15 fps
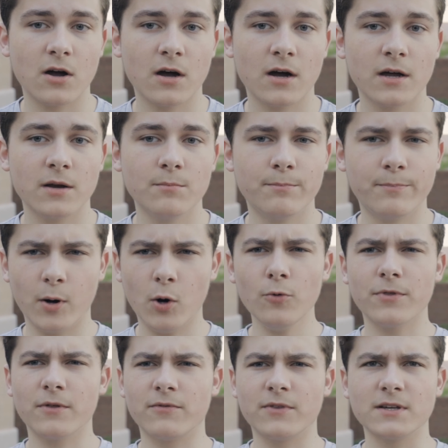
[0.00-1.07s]
on
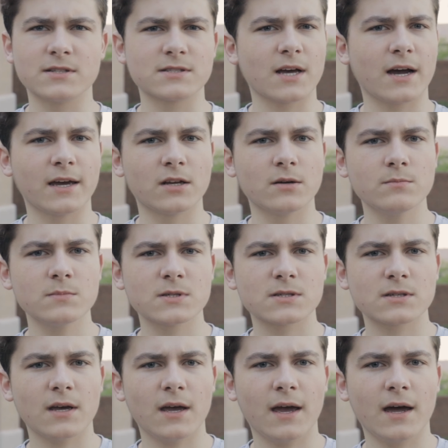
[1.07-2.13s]
both of these
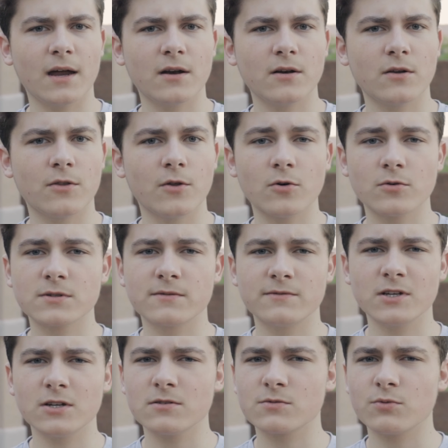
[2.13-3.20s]
items, and those
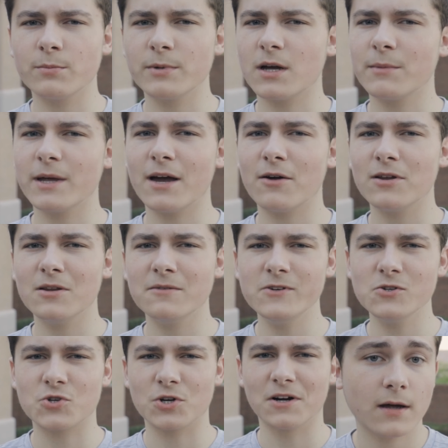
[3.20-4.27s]
videos will be coming out in the
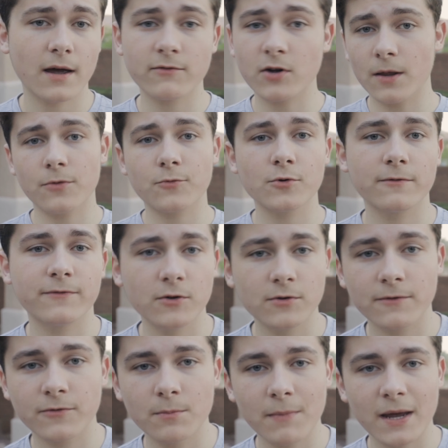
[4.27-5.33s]
future. I've gone through a few
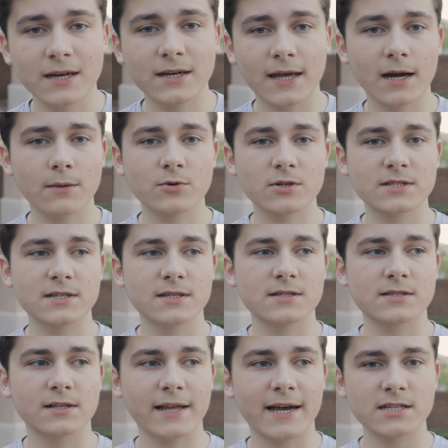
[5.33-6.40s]
different main cameras
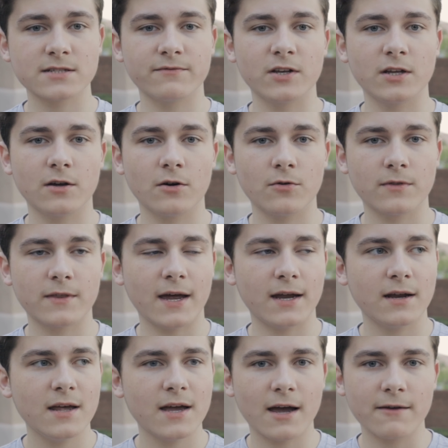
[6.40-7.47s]
since the last video
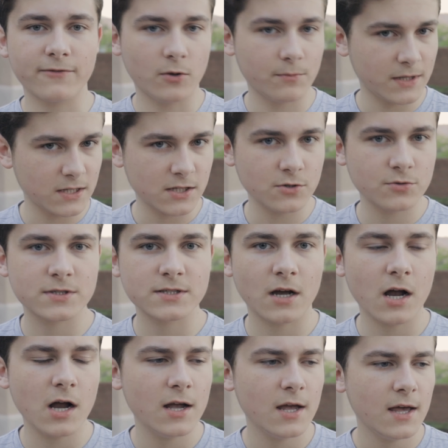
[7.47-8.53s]
that I filmed that you
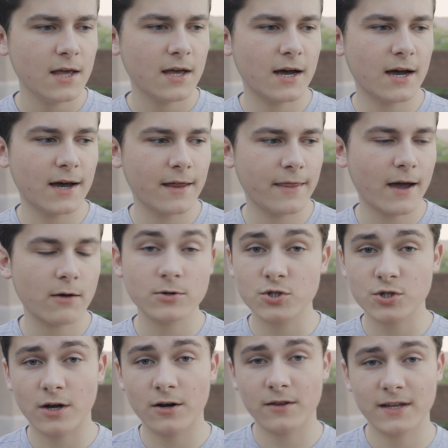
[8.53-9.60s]
saw. That was
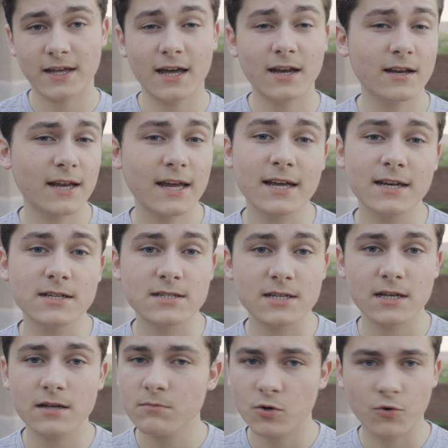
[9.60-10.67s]
shot on the Canon
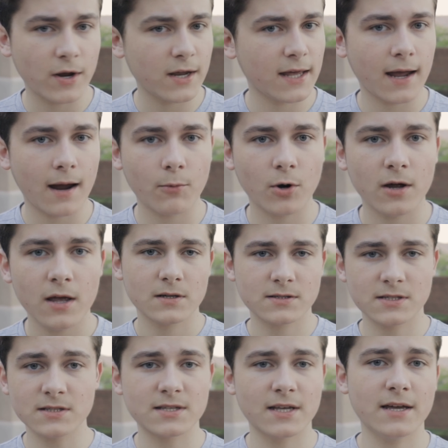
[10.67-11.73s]
80D, great camera.
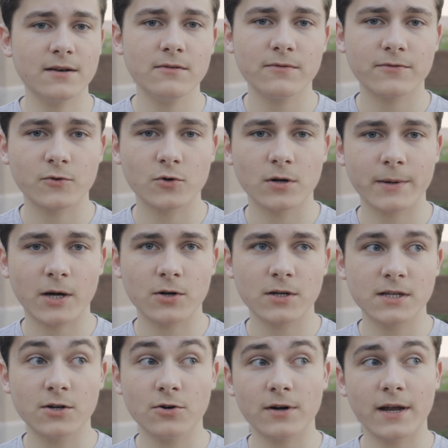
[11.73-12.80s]
Since then, for about a
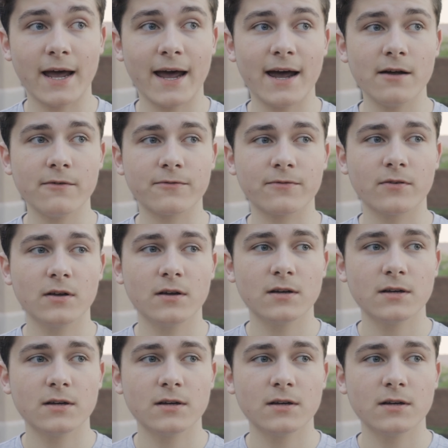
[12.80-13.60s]
year and a half,